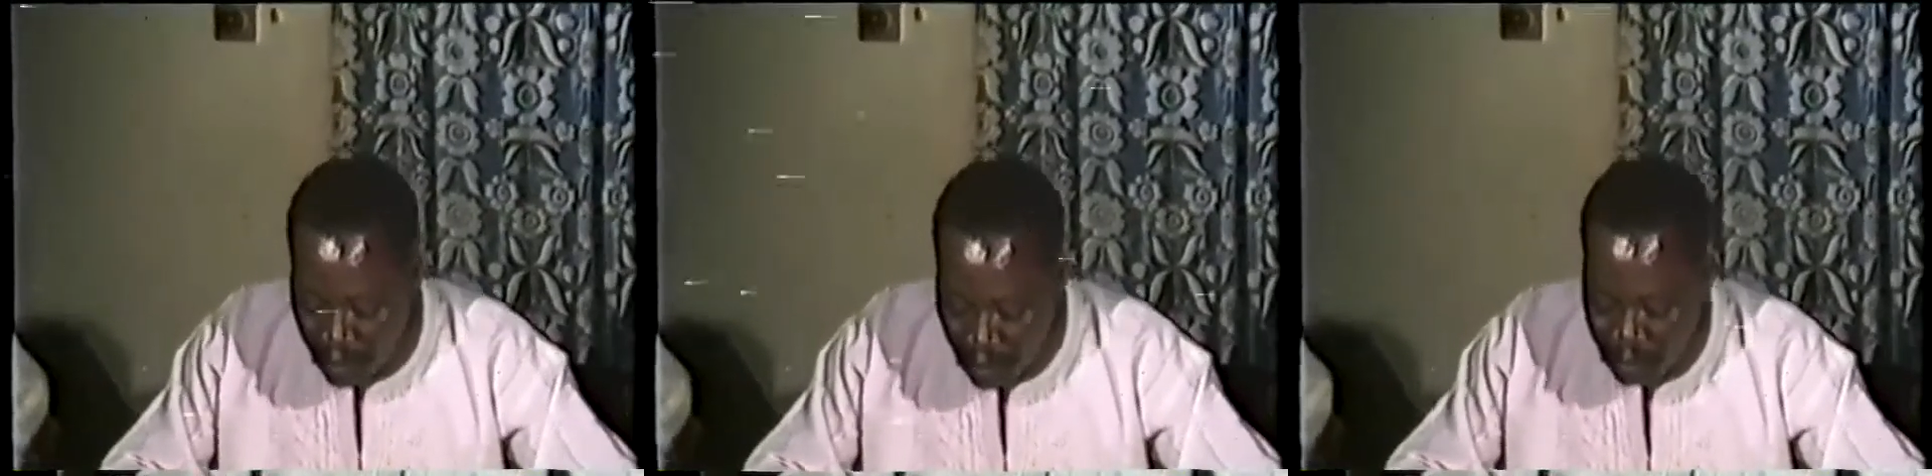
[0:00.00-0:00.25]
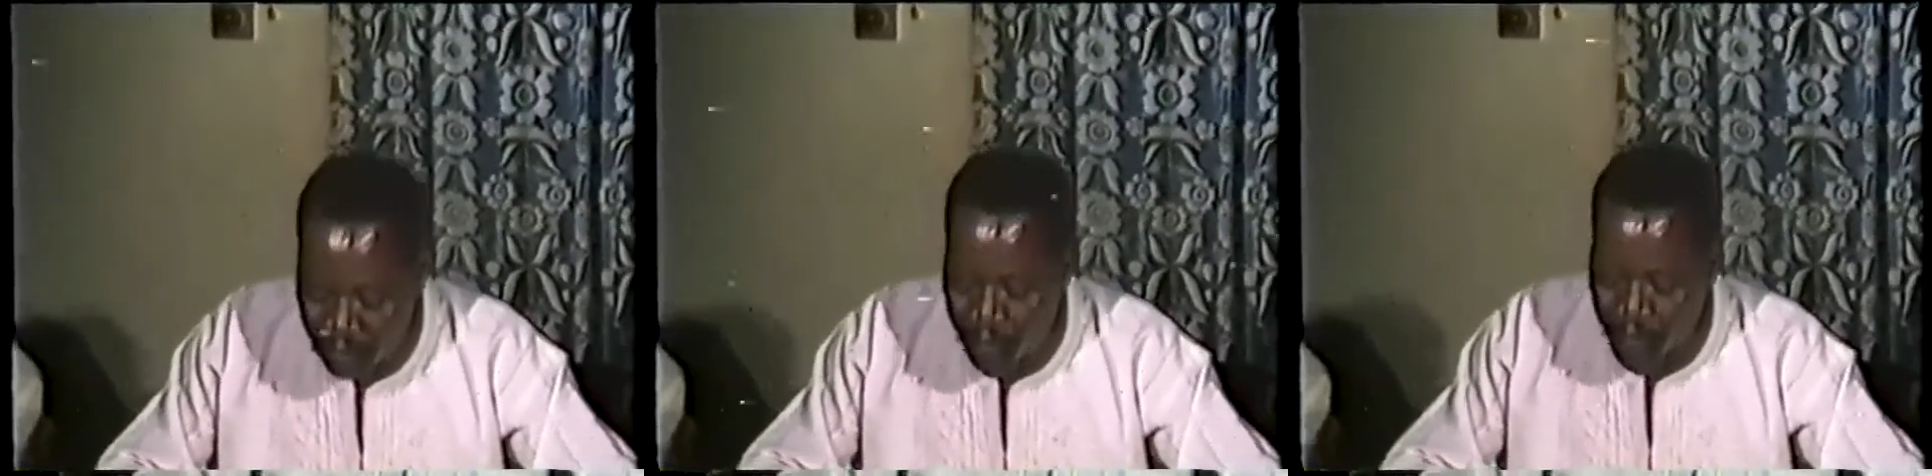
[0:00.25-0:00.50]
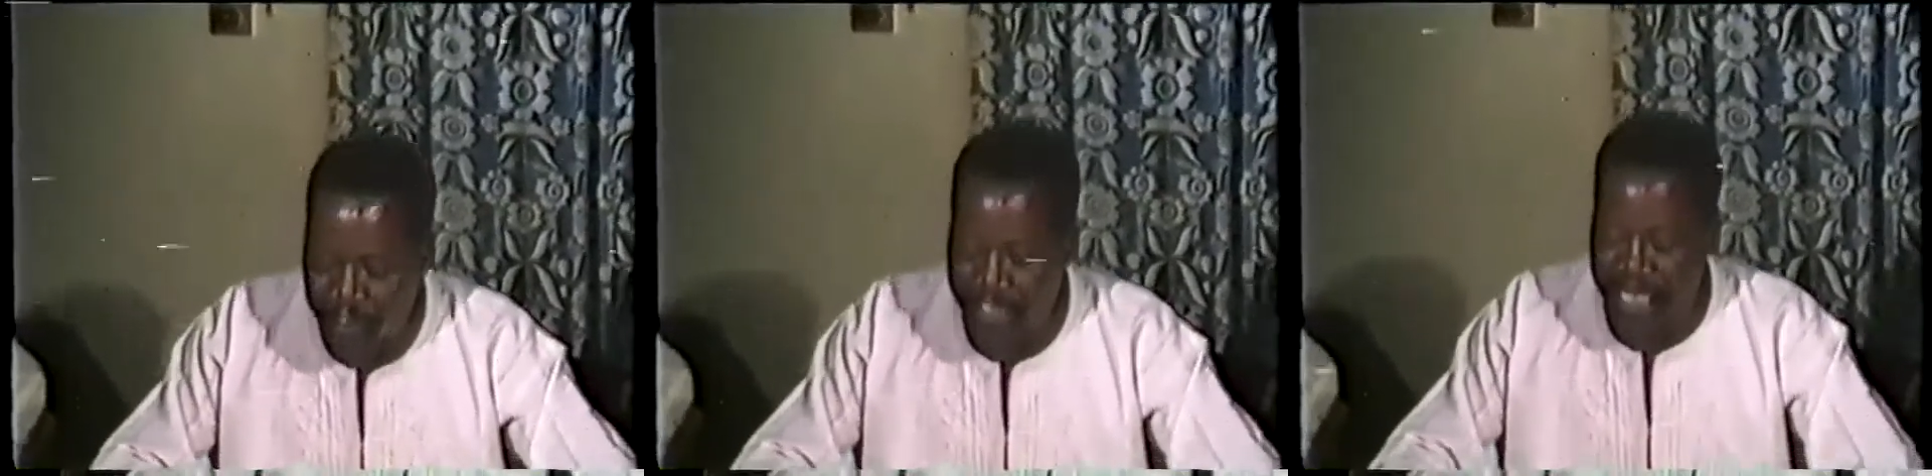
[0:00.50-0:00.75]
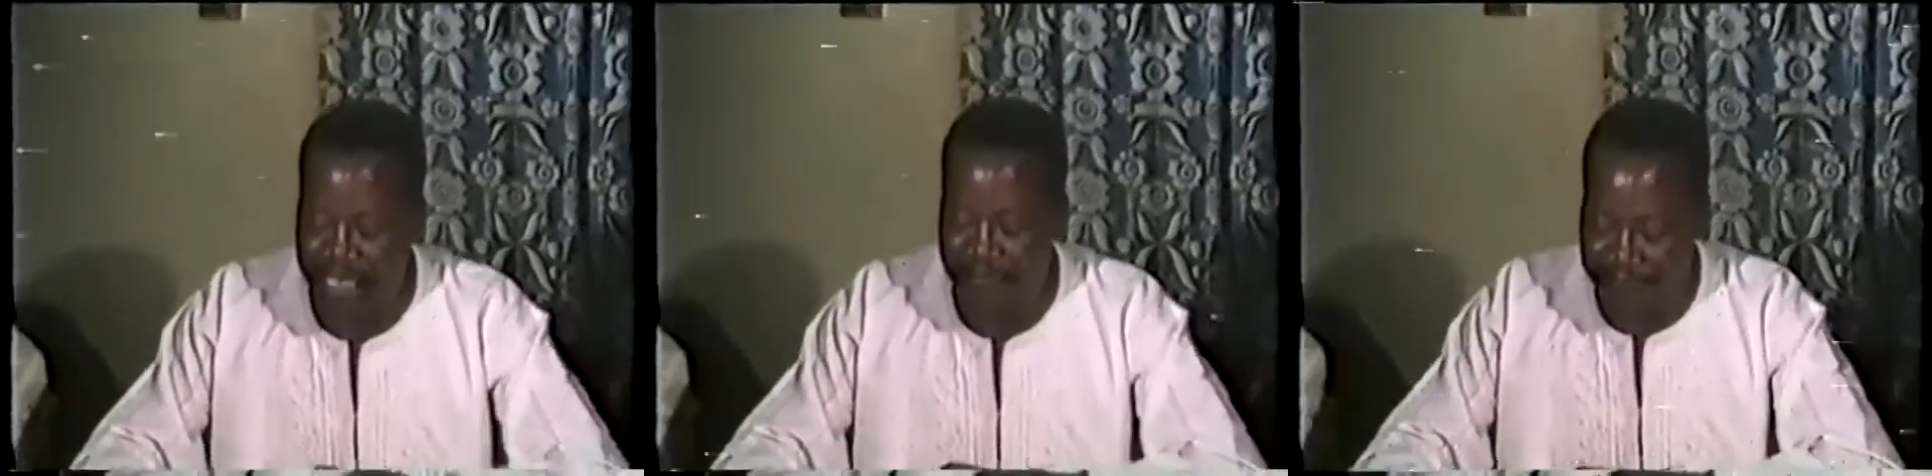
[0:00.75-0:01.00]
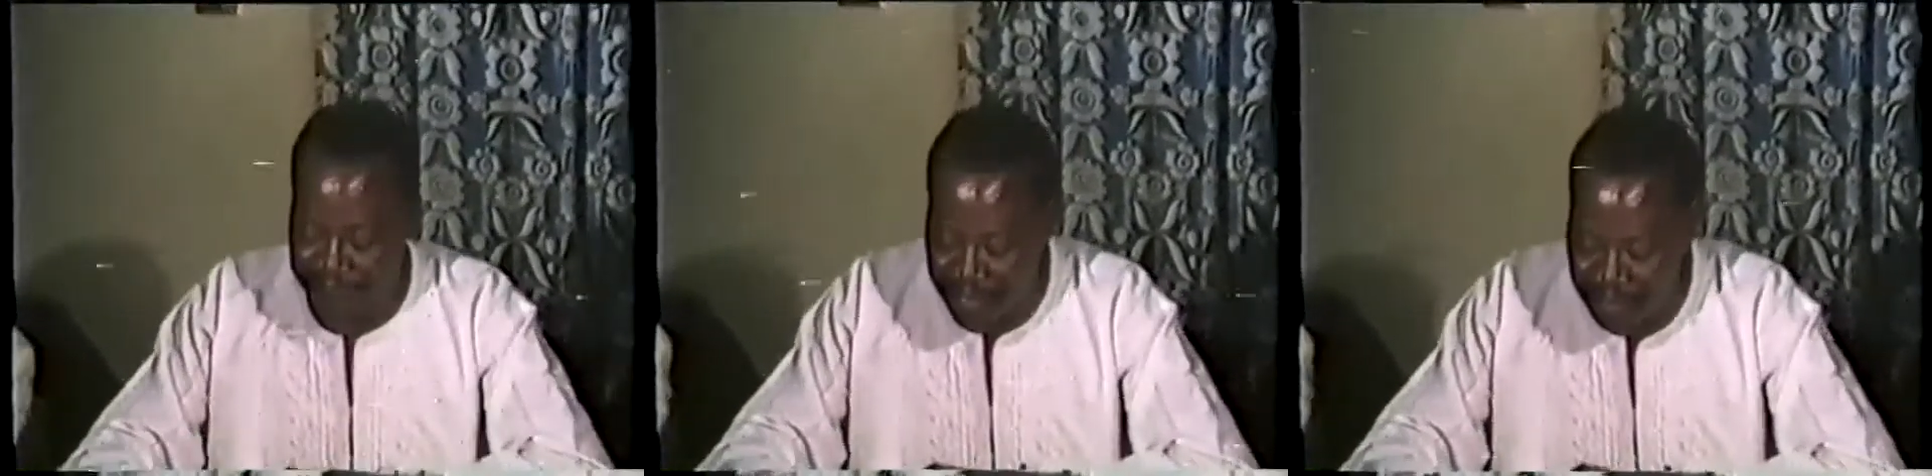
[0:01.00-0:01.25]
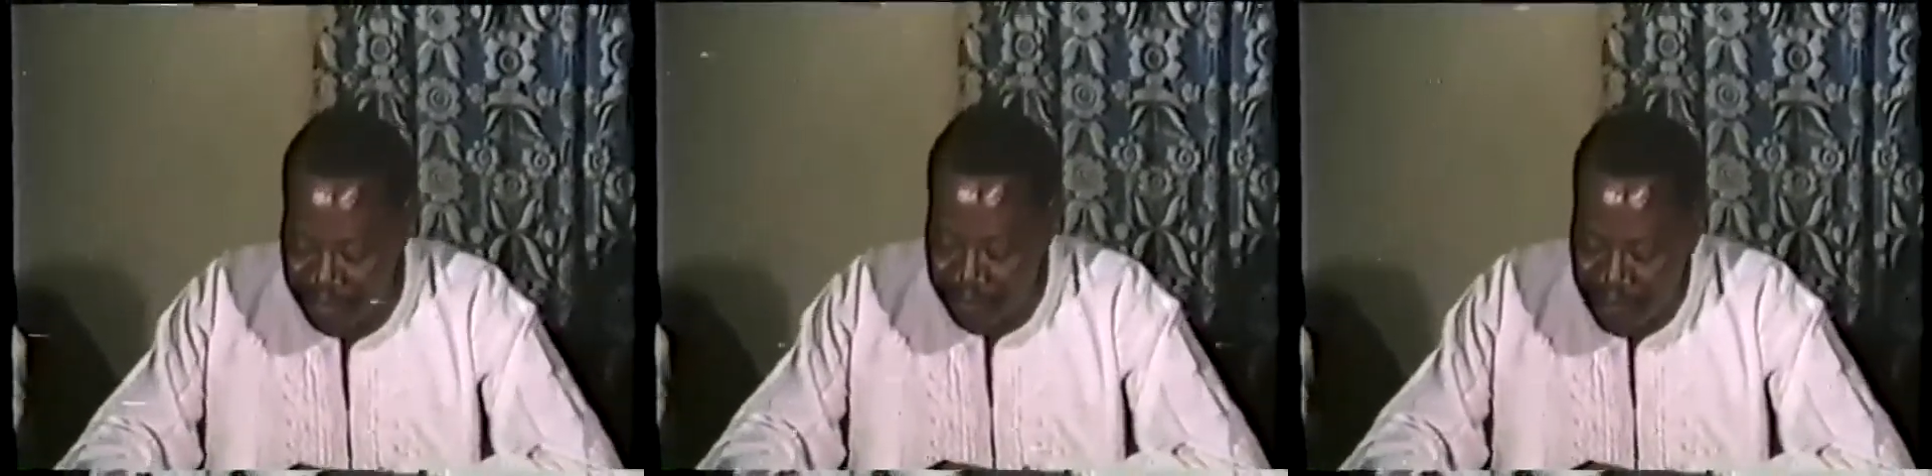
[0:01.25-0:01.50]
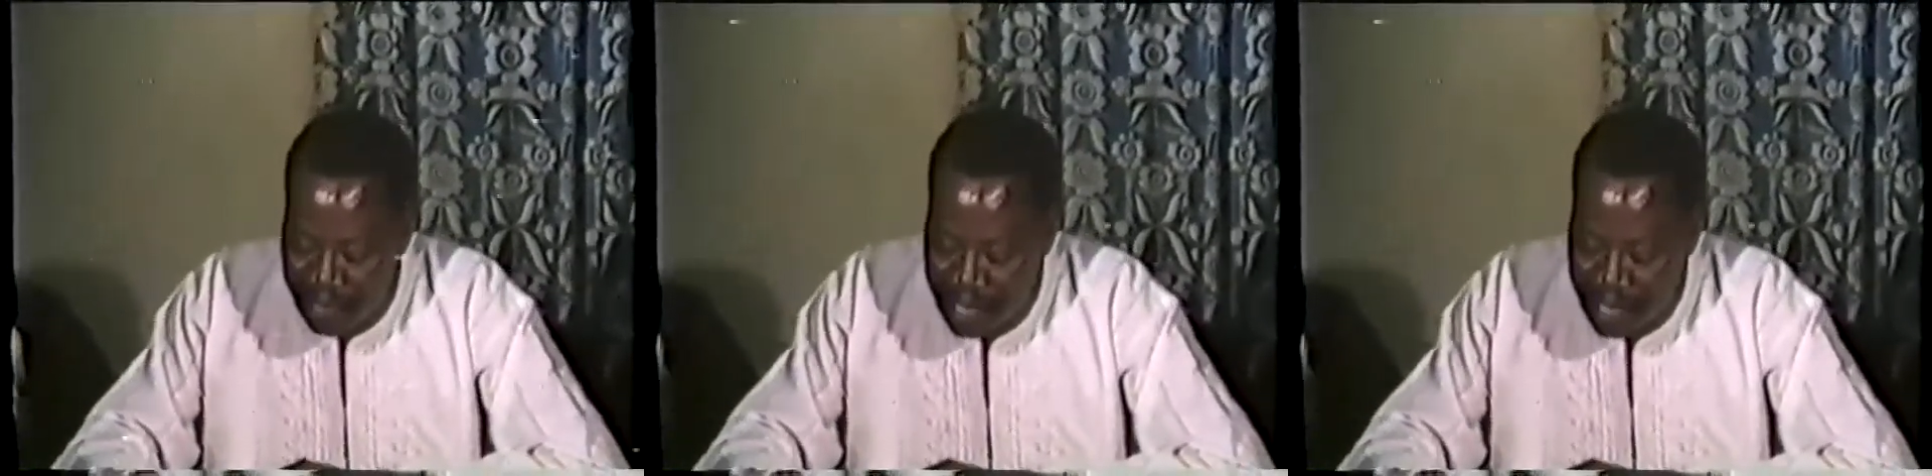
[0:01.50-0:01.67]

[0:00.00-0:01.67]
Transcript: those who stood firm